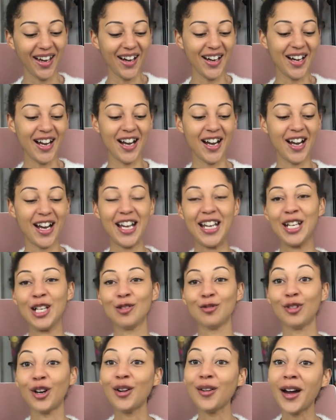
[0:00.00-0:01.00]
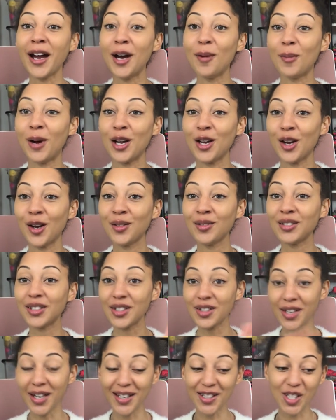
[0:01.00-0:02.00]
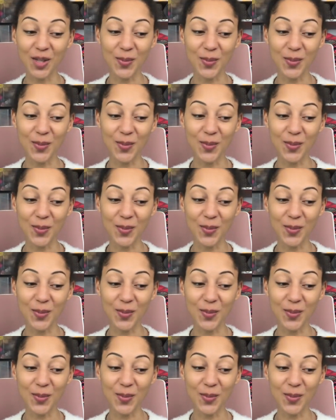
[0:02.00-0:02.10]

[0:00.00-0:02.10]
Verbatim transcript: I wrote out my own design